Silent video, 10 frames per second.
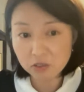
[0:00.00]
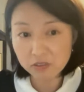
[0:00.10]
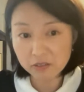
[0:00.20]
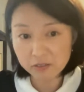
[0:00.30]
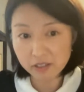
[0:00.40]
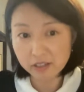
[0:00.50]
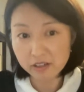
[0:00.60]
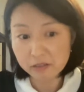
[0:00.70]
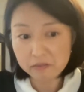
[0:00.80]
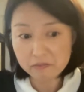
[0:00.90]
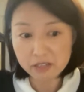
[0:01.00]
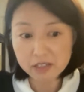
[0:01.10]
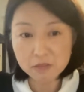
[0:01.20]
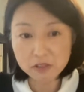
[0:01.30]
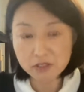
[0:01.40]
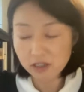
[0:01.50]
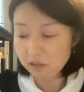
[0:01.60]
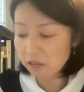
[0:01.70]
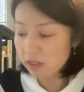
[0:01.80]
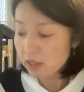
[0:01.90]
for, you know, best music
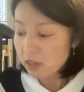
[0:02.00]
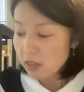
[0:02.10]
for.